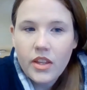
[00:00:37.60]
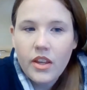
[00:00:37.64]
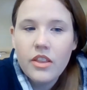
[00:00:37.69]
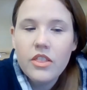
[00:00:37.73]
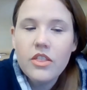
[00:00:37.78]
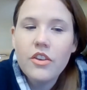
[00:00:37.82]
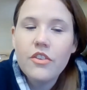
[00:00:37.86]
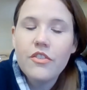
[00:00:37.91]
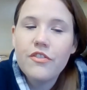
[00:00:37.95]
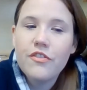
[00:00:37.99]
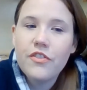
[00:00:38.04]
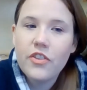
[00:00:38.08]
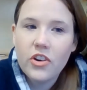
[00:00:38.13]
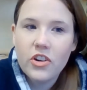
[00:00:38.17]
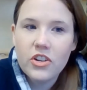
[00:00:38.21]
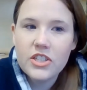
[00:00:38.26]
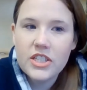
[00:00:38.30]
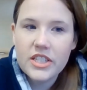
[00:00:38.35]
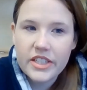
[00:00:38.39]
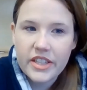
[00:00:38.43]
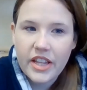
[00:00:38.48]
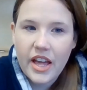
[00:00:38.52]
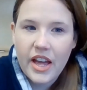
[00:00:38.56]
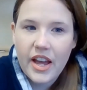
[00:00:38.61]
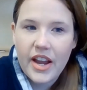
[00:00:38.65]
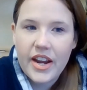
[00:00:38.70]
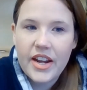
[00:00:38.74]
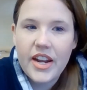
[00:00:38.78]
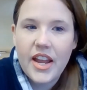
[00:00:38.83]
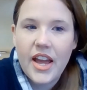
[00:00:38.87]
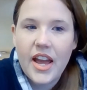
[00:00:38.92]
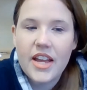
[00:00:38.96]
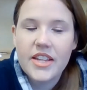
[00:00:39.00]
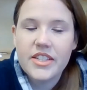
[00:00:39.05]
The first
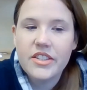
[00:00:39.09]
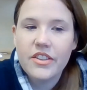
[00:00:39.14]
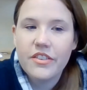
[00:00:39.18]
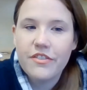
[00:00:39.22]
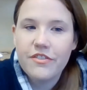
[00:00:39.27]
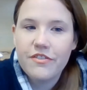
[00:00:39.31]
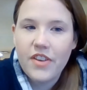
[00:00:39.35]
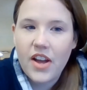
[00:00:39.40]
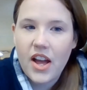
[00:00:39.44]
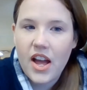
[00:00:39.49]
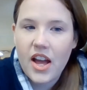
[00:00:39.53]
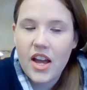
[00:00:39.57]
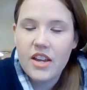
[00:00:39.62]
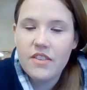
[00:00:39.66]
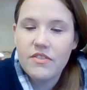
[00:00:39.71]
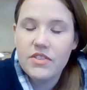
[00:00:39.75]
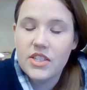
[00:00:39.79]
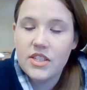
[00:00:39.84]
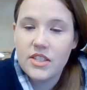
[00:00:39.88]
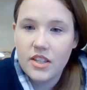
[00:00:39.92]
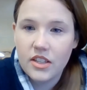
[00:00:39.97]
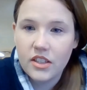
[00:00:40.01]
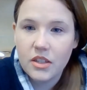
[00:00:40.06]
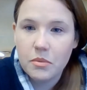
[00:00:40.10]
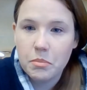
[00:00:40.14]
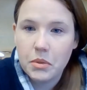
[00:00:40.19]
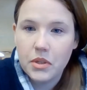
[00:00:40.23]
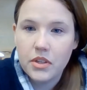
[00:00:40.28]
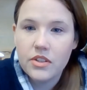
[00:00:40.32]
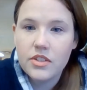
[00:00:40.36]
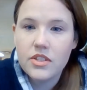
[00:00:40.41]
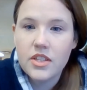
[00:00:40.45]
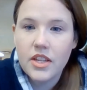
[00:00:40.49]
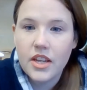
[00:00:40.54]
line has 5
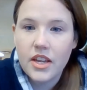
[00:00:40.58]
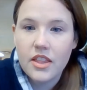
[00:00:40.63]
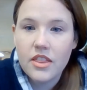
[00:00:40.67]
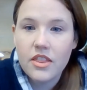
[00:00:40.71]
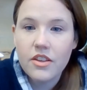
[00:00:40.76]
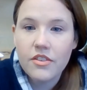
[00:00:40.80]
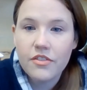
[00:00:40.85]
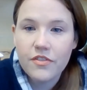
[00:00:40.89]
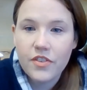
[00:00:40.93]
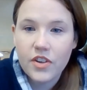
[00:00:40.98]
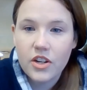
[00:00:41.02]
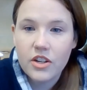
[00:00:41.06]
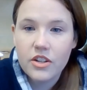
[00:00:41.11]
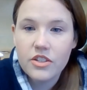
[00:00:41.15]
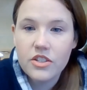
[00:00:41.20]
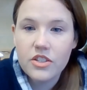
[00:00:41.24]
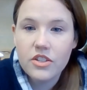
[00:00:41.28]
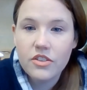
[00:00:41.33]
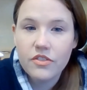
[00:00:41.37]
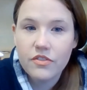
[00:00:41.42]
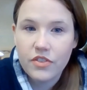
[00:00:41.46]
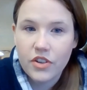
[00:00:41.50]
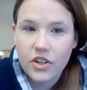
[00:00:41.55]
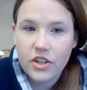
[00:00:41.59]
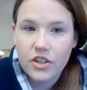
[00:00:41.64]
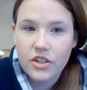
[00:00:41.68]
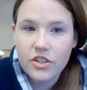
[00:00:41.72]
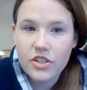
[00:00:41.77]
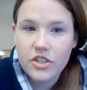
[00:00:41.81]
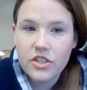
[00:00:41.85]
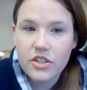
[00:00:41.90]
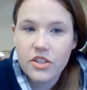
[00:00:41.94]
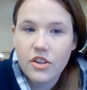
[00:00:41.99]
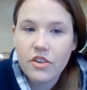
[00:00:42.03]
syllables in the first
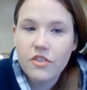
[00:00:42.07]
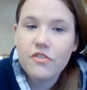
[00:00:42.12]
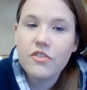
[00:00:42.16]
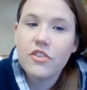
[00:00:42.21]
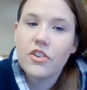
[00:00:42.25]
verse.